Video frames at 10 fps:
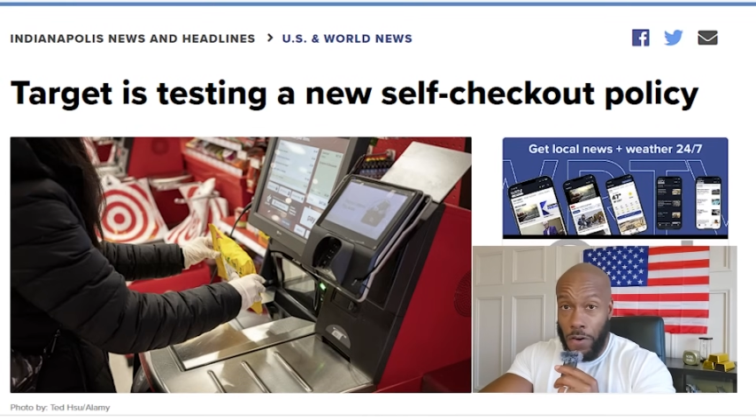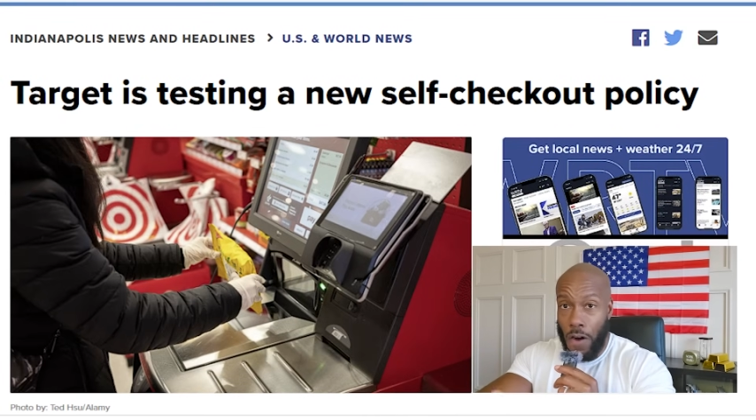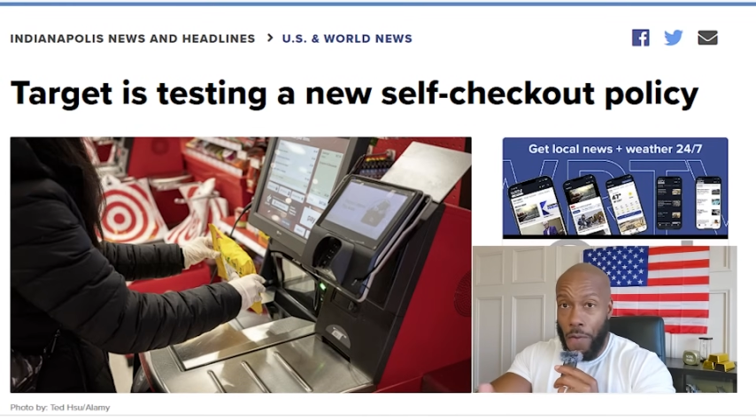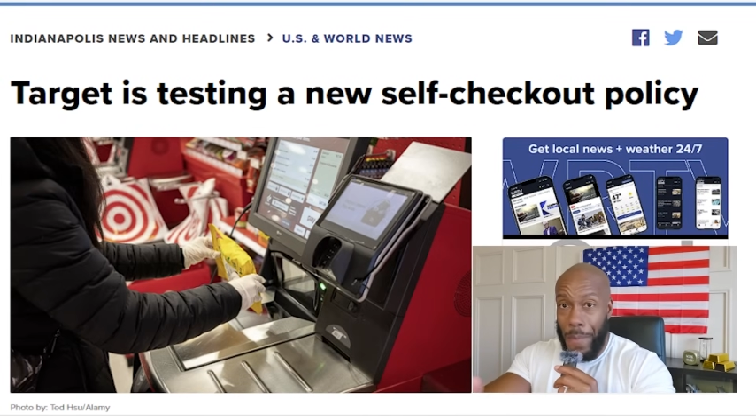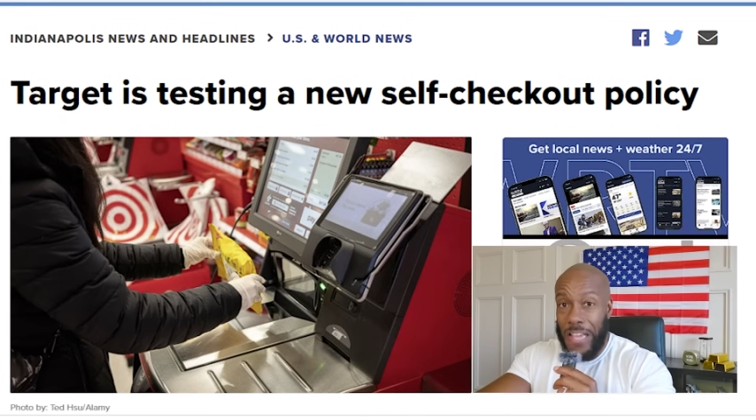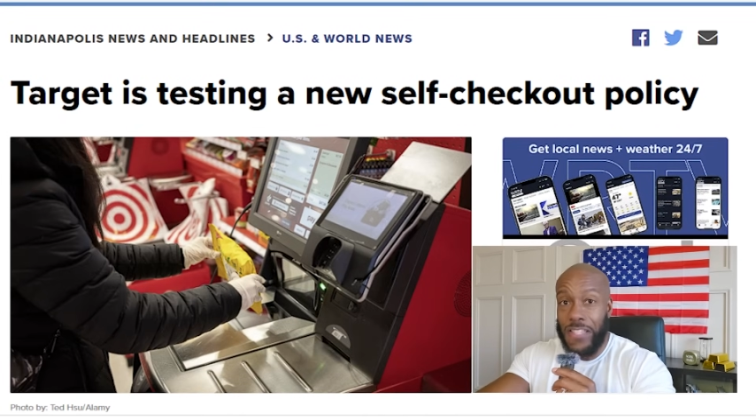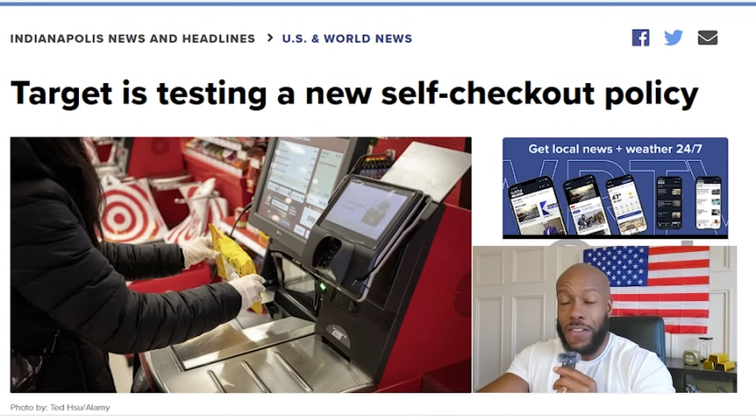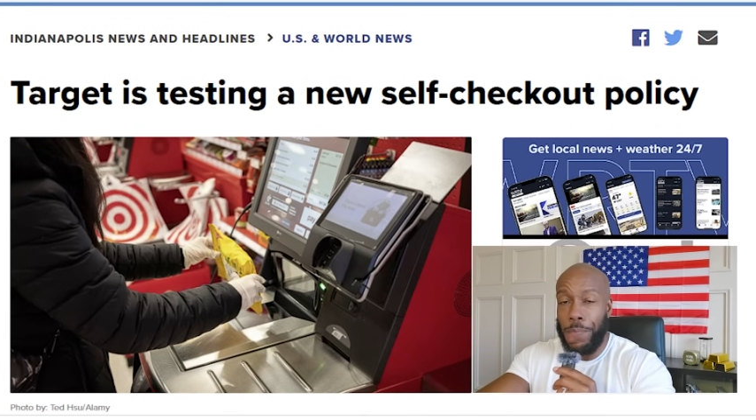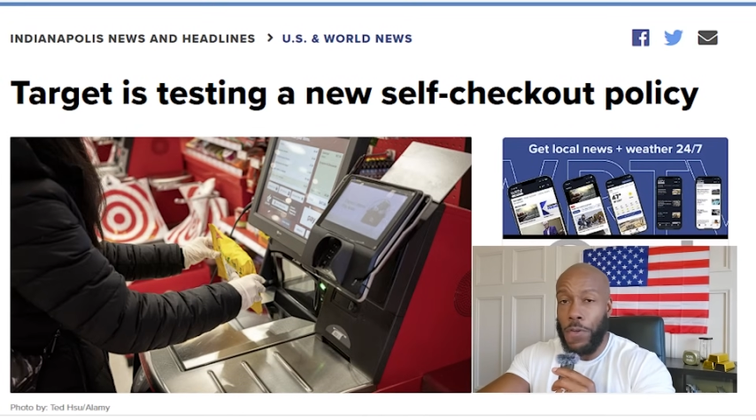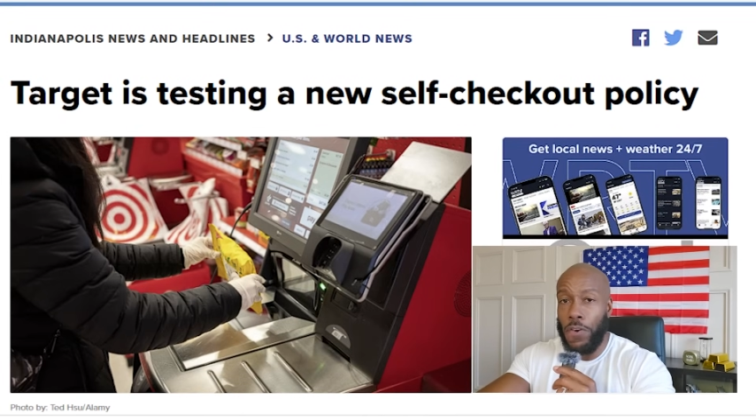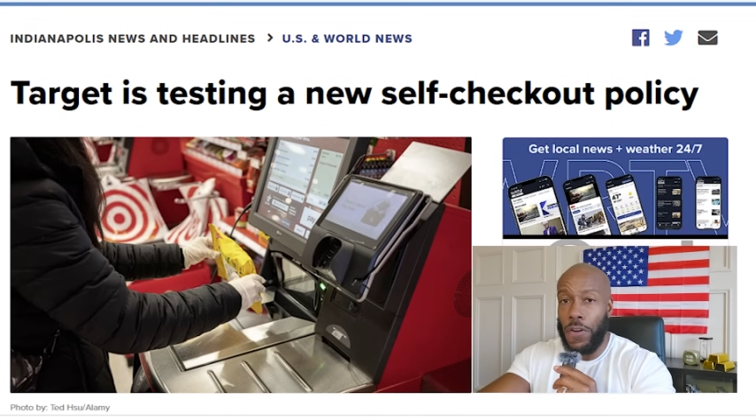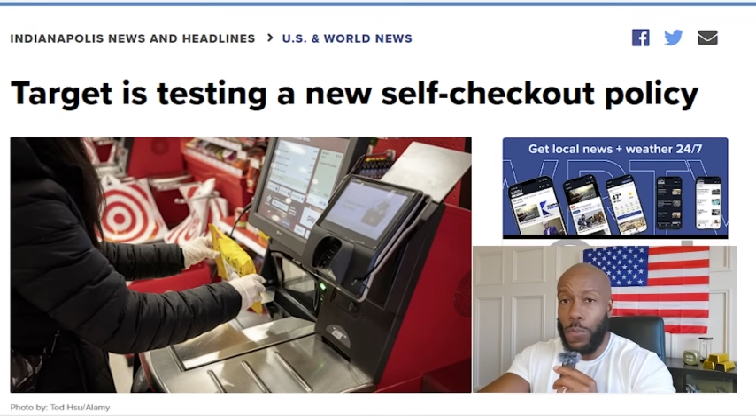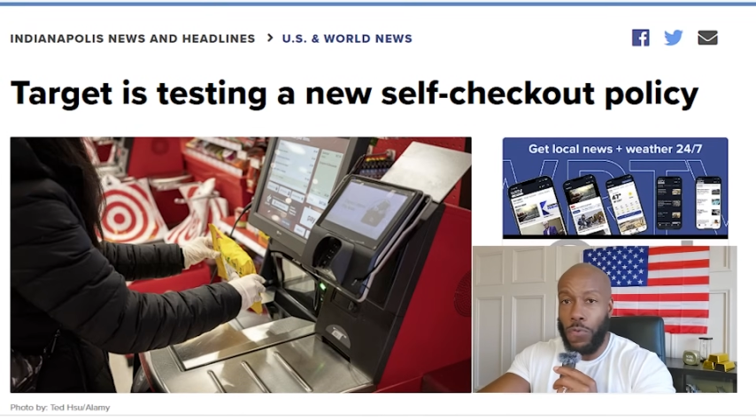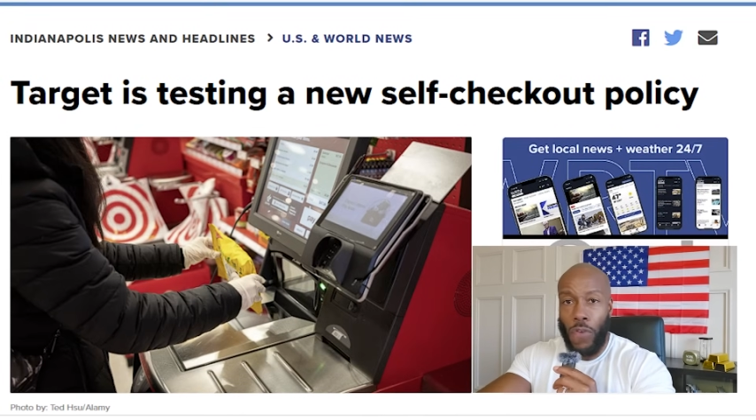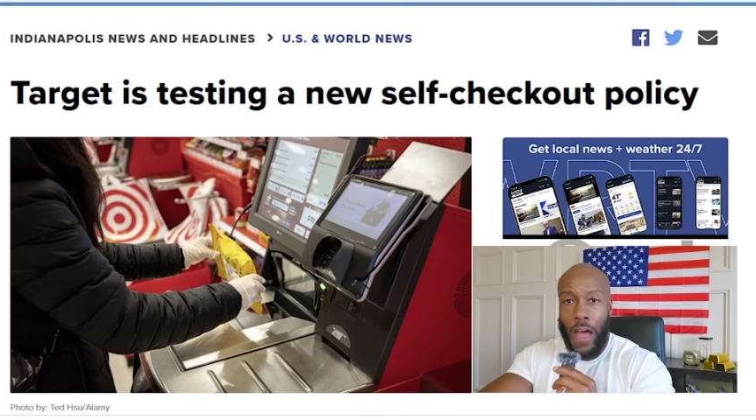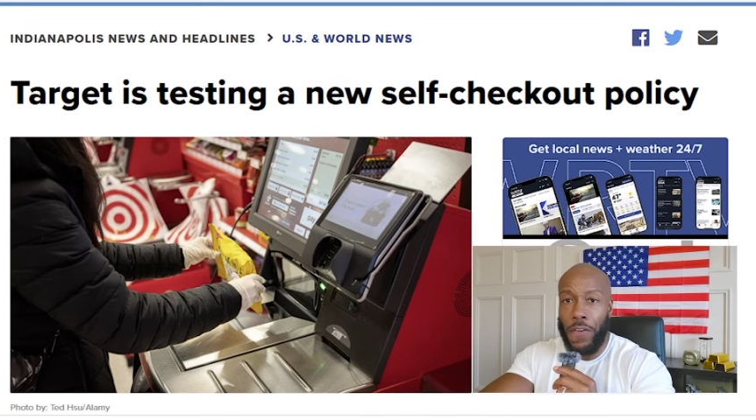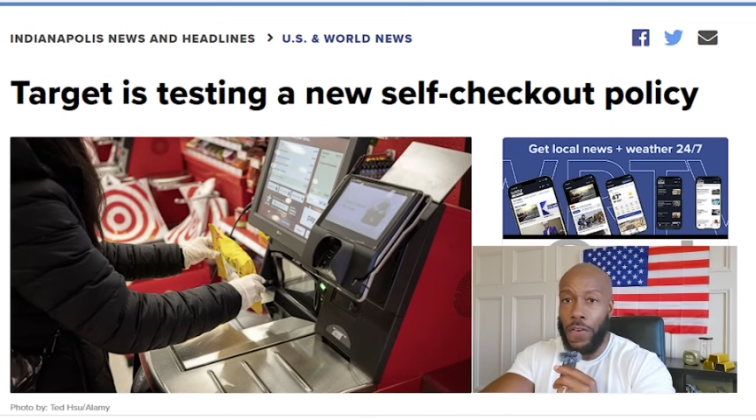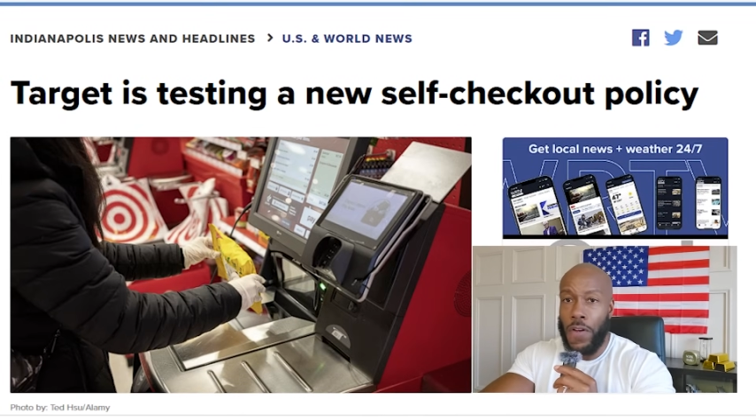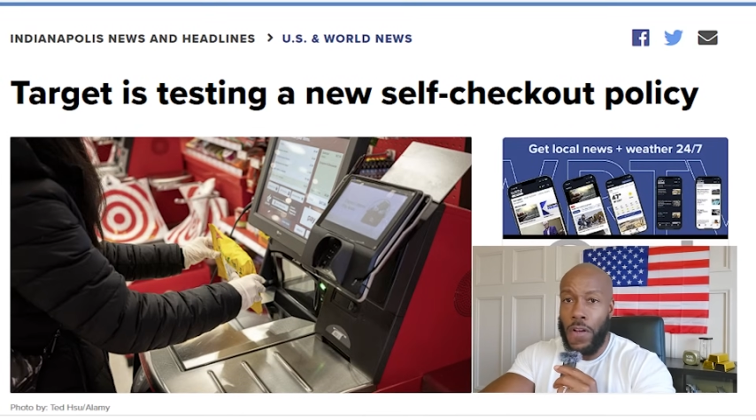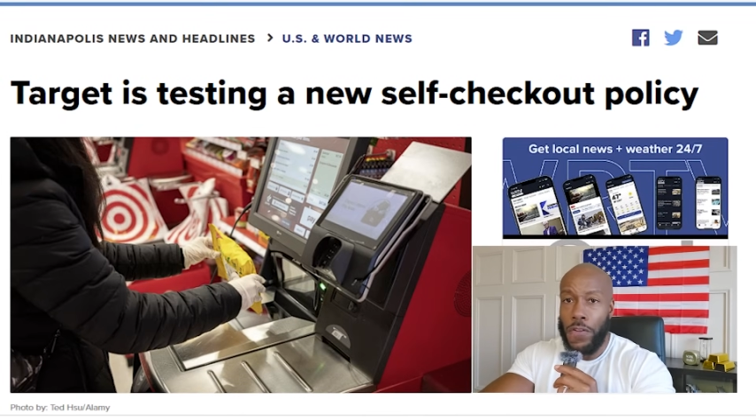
in our amazing community would rather